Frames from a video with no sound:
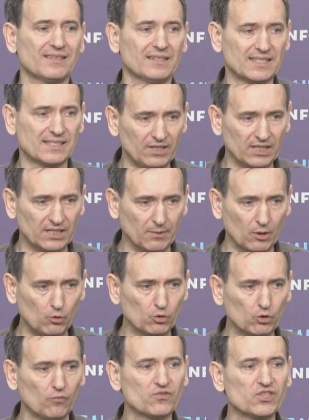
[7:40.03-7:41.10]
Russian
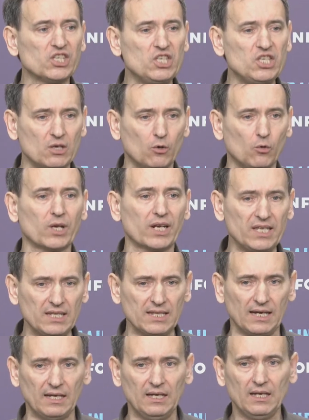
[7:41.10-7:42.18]
occupational army.
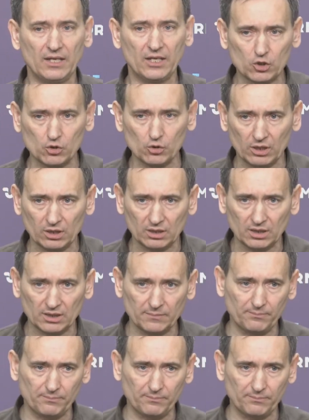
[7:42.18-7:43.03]
So this